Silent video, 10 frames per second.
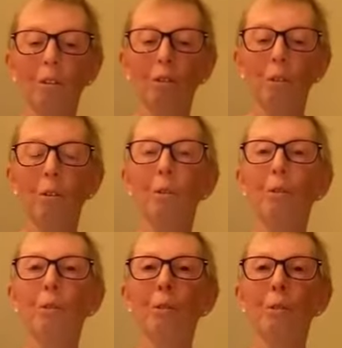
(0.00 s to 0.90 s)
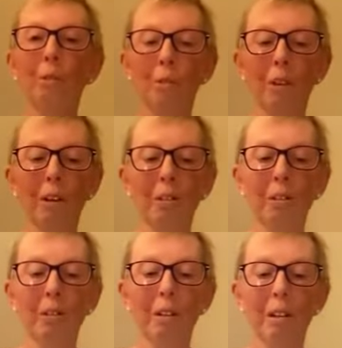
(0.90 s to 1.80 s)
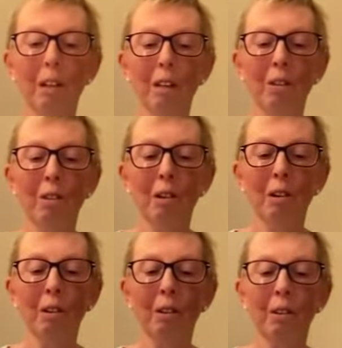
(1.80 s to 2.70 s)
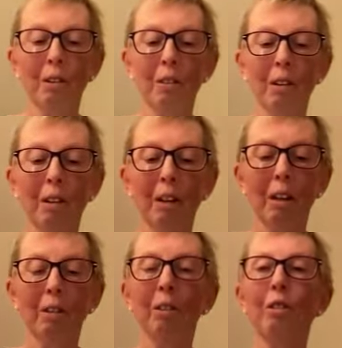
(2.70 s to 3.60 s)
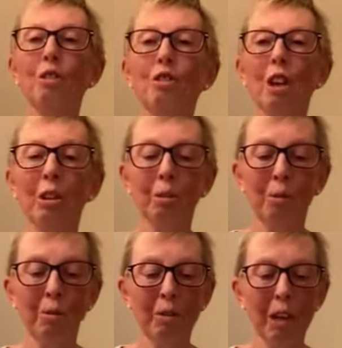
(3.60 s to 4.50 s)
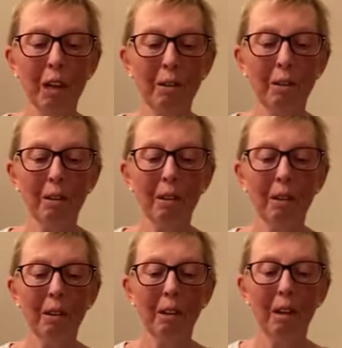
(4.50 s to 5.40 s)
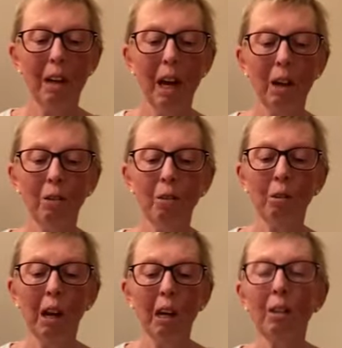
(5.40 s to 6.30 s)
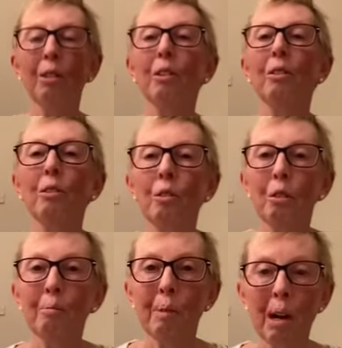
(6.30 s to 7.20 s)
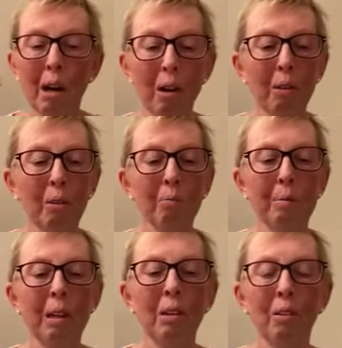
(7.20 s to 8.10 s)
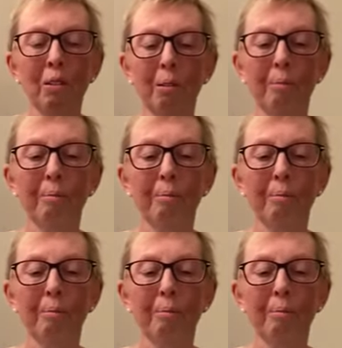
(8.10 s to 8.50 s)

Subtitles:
to those who sit in darkness and in the shadow of death, and to guide us to the path of peace."